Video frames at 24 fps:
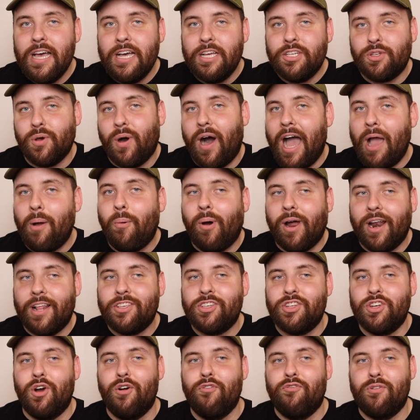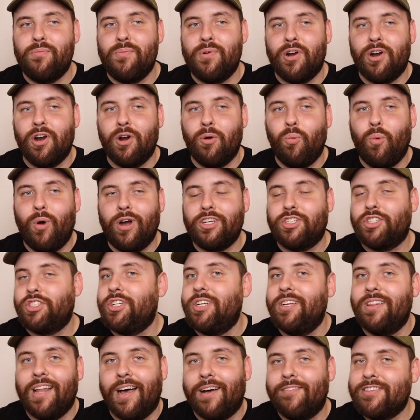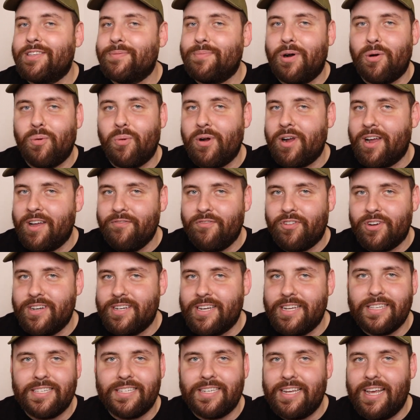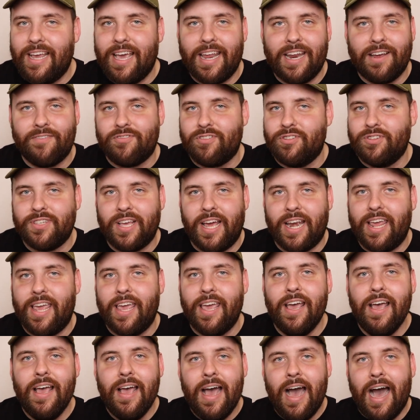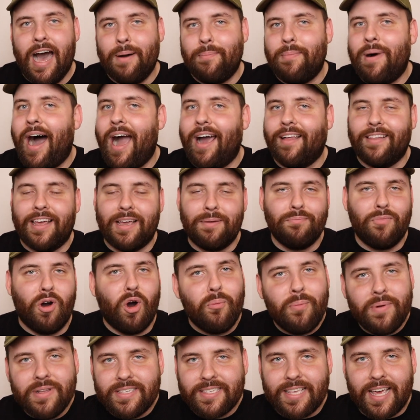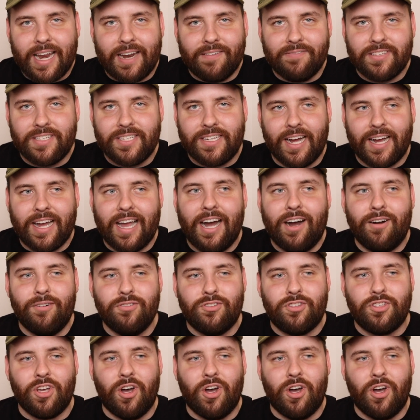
So I wanted to know from her what she loves about working for Disney and if there's any highlight moments that have stuck out.